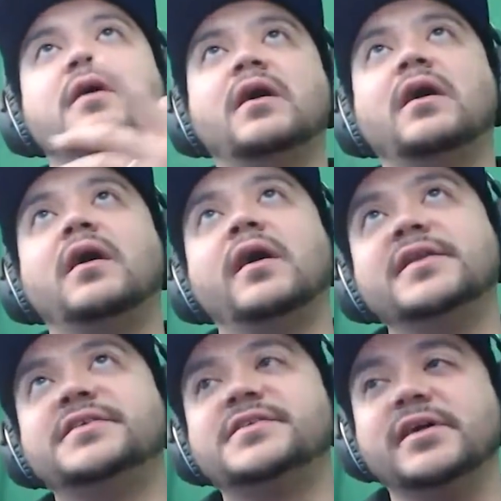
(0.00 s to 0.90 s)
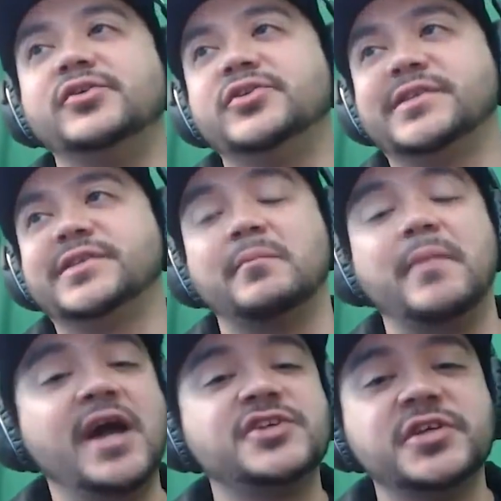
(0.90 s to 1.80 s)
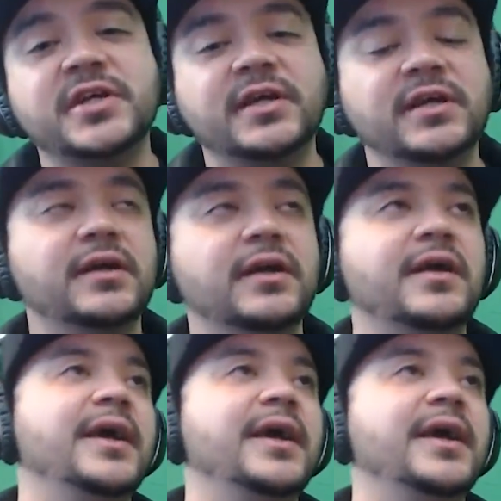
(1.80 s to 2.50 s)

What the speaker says: it's a lot of mashing.